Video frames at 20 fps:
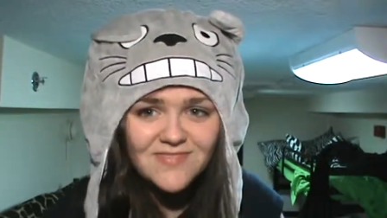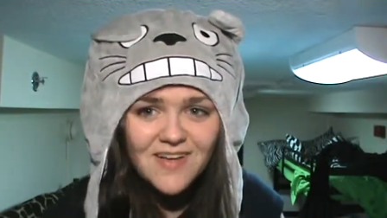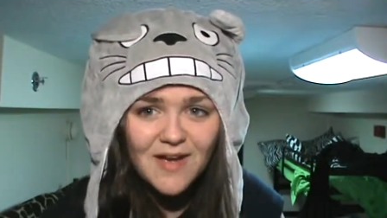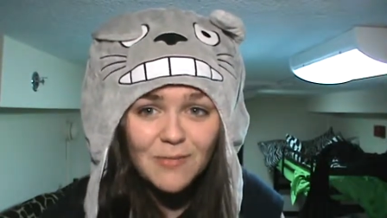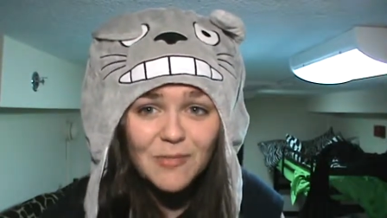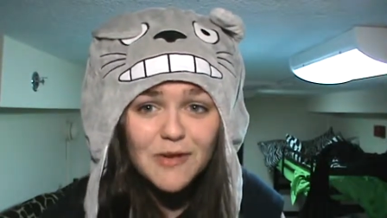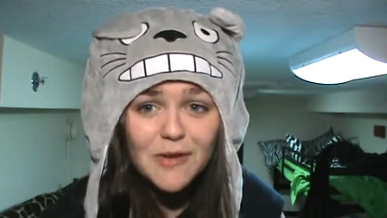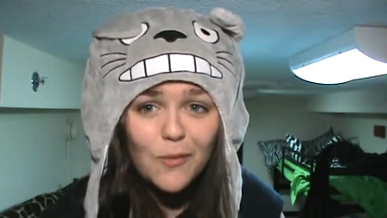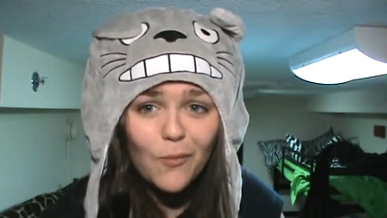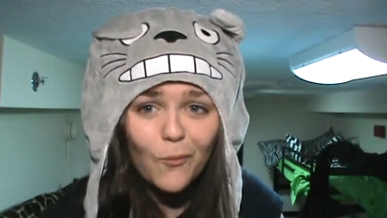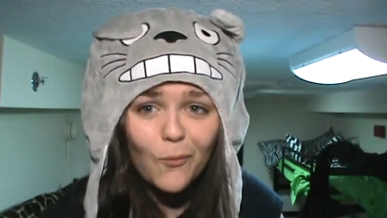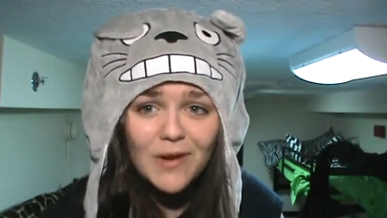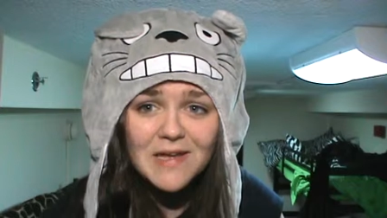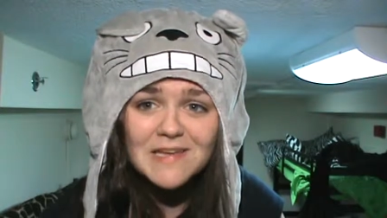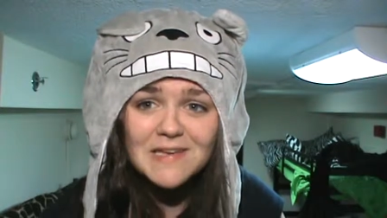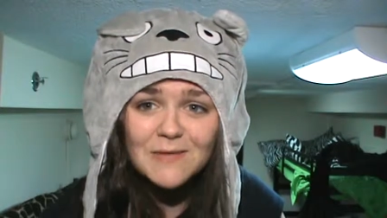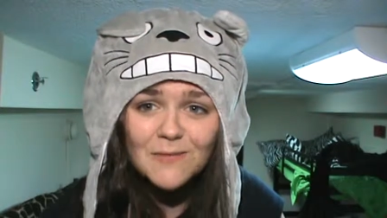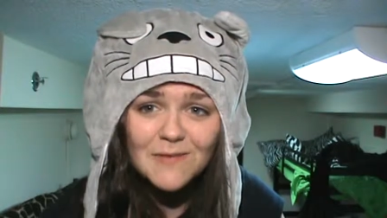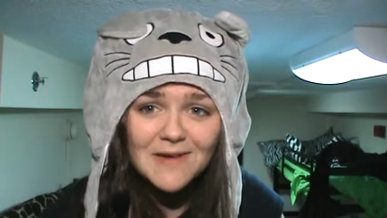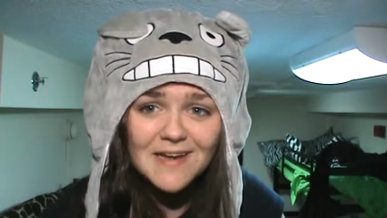I'm gonna
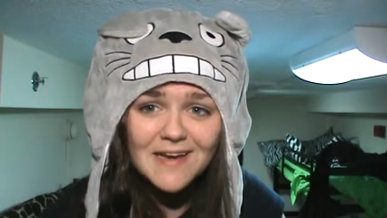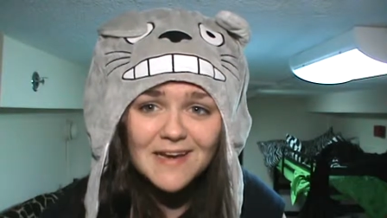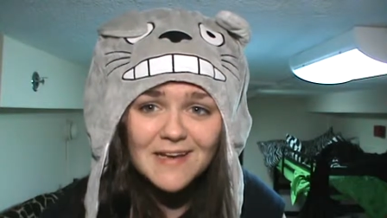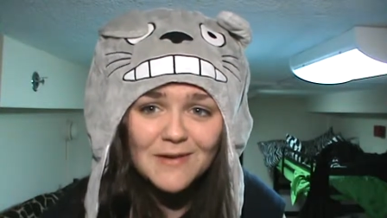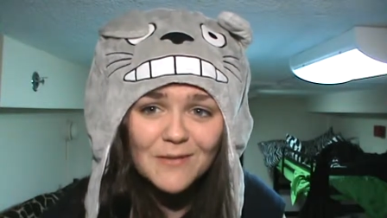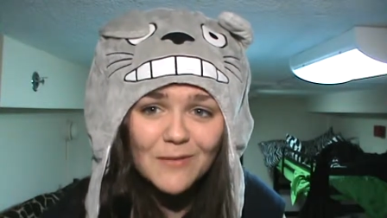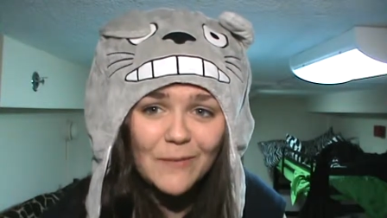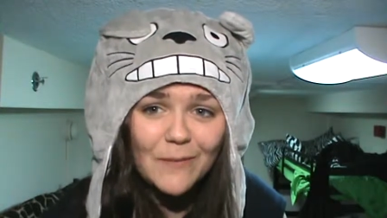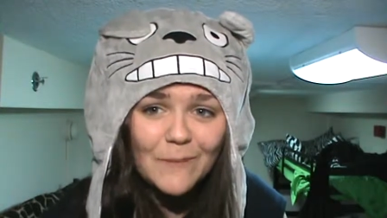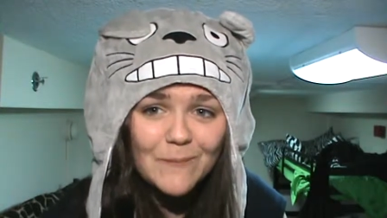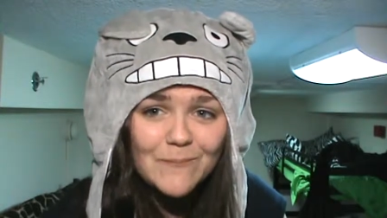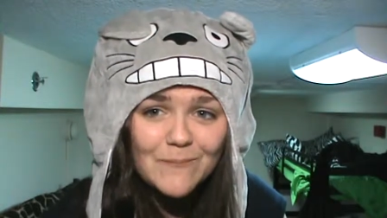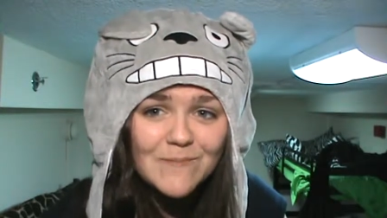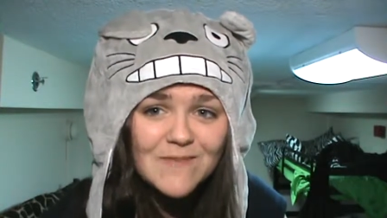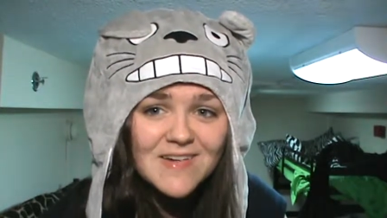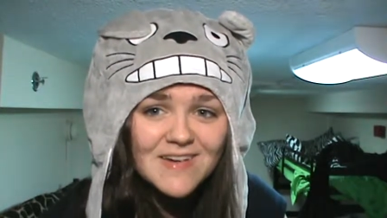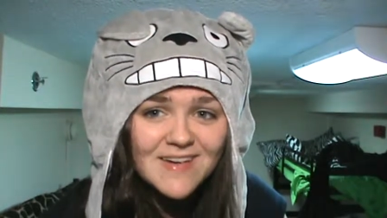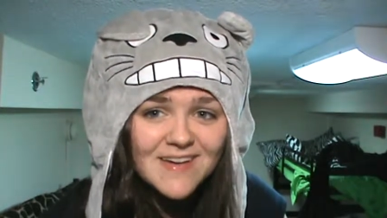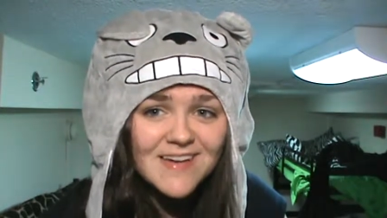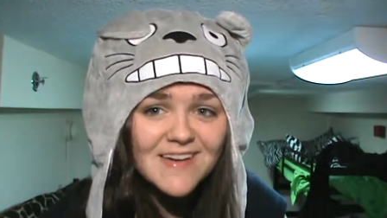weigh it when I get home
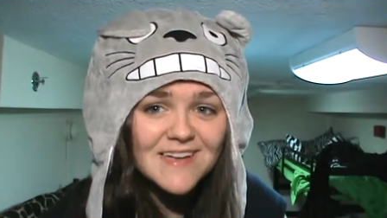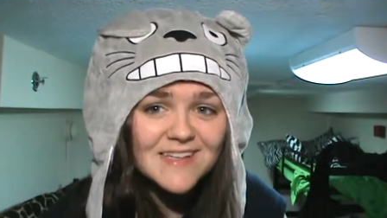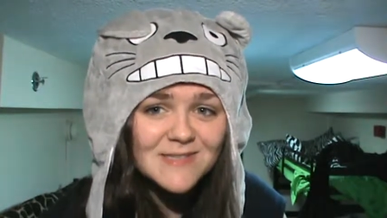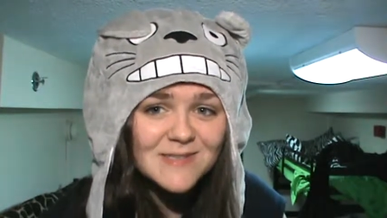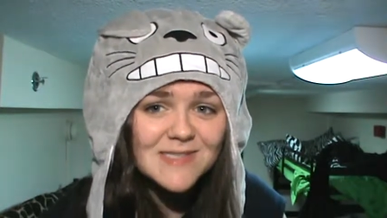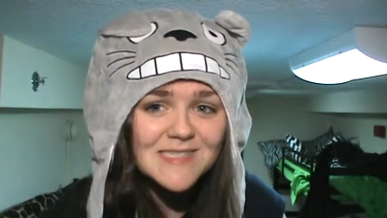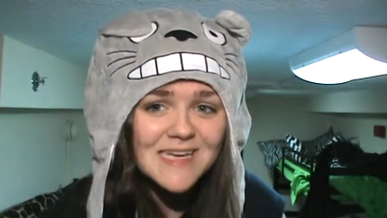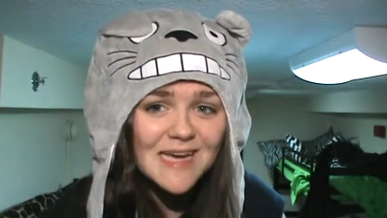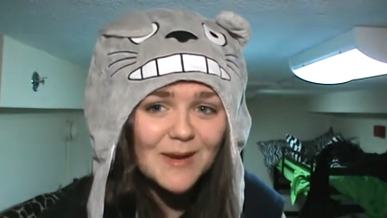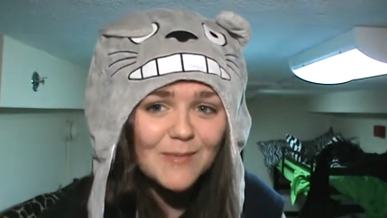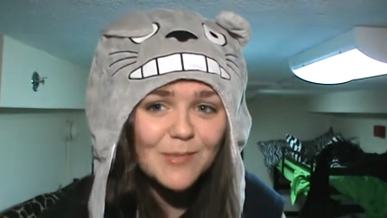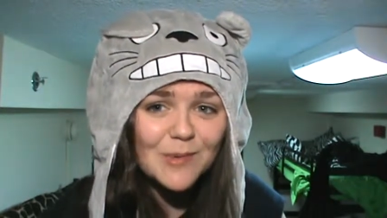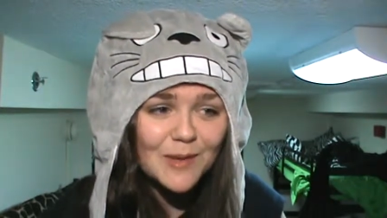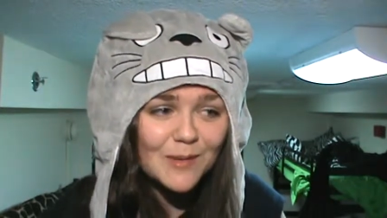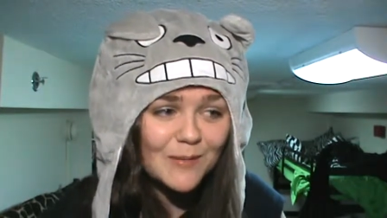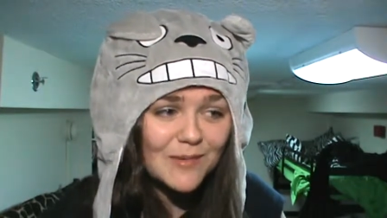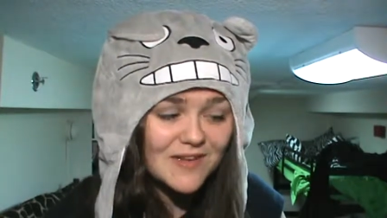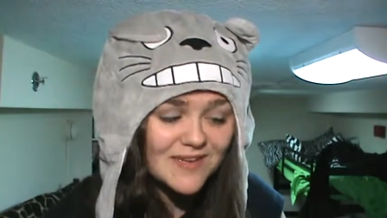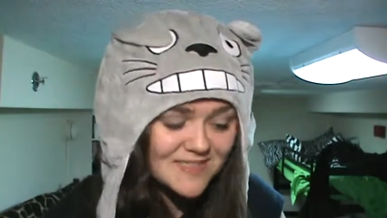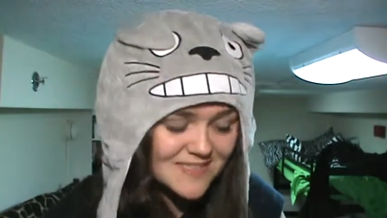since it's
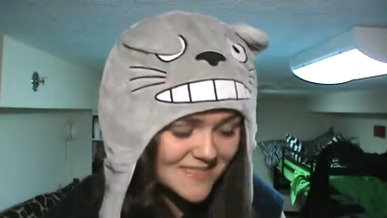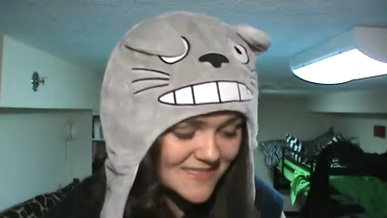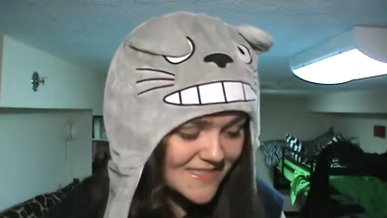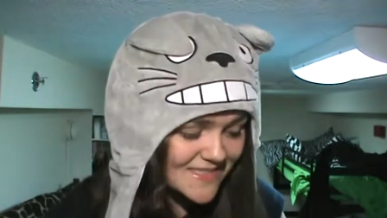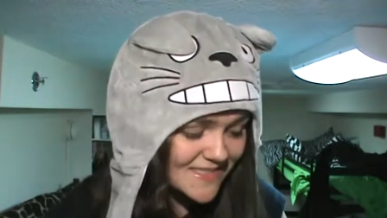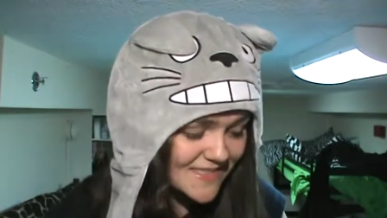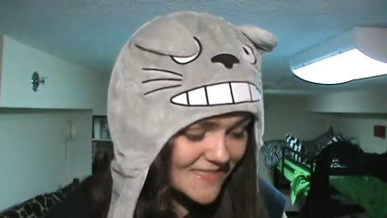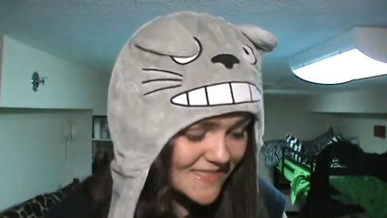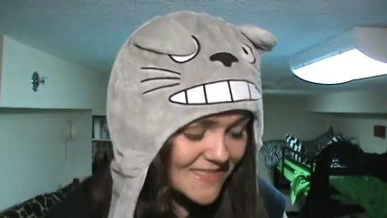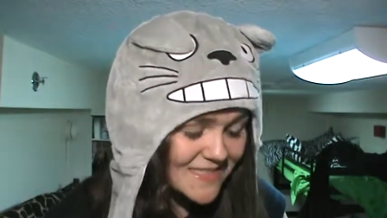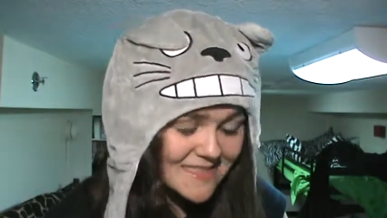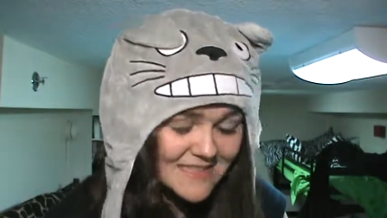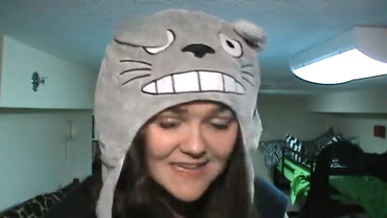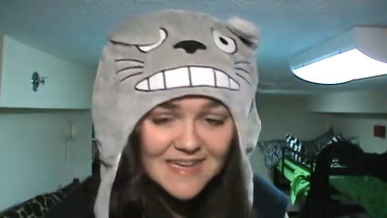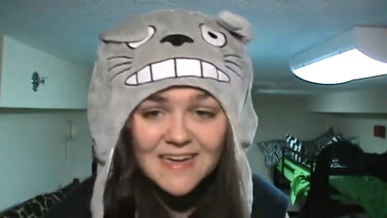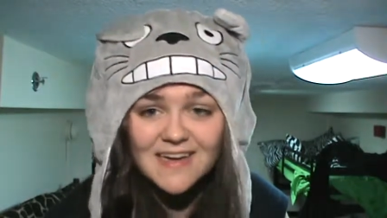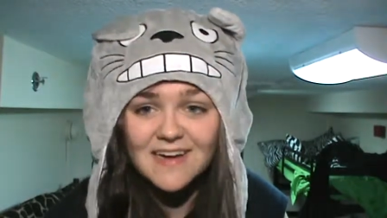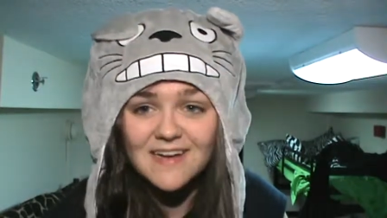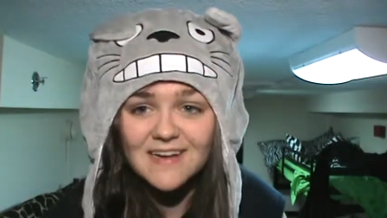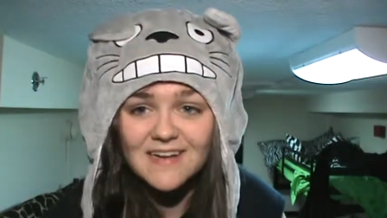happening, because seriously,
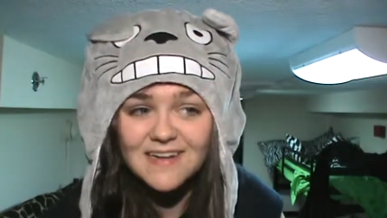like,